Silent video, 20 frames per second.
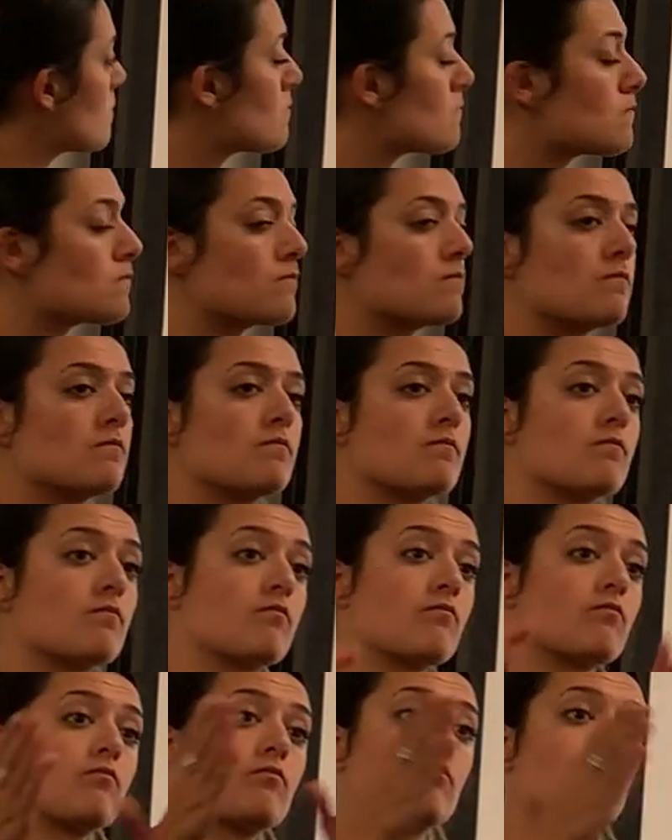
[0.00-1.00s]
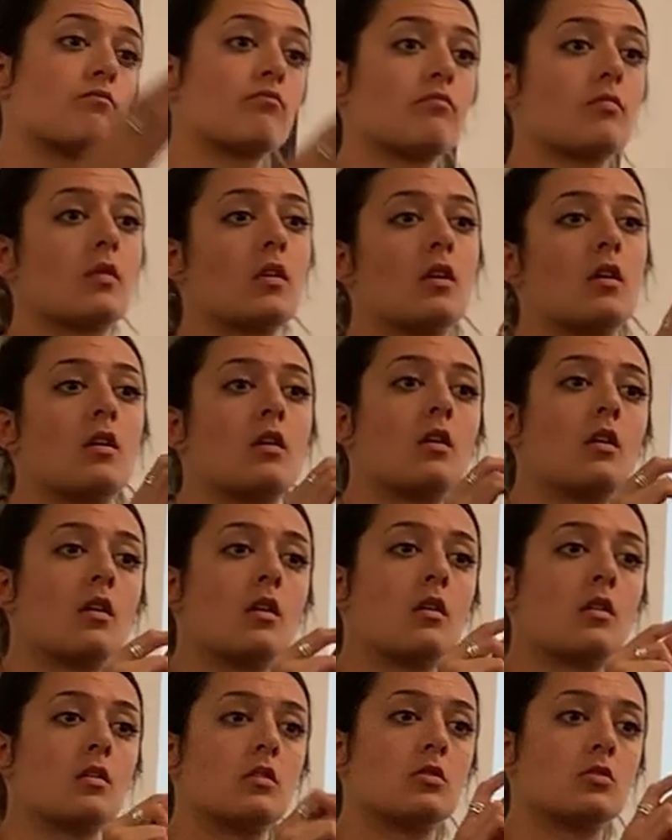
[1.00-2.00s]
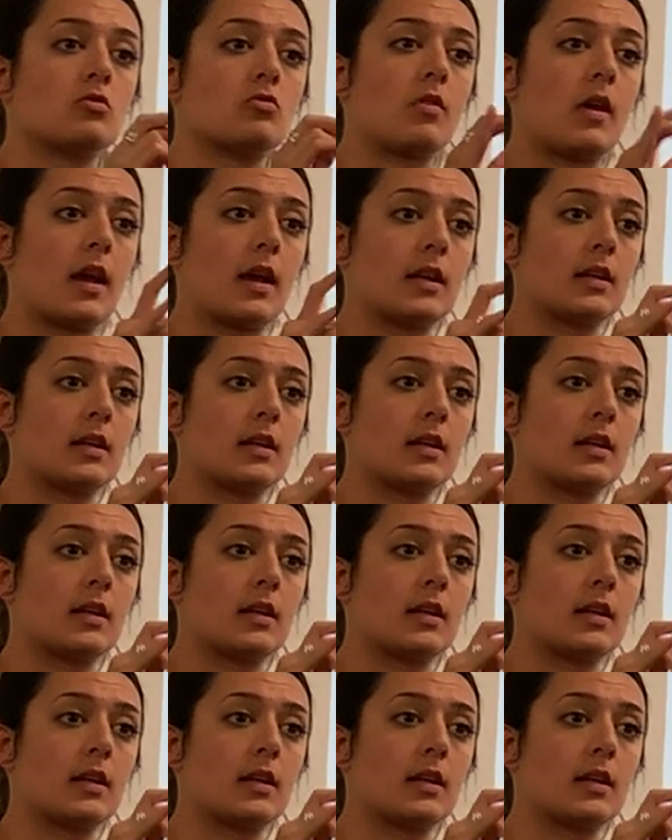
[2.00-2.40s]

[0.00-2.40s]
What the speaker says: respond to that electricity.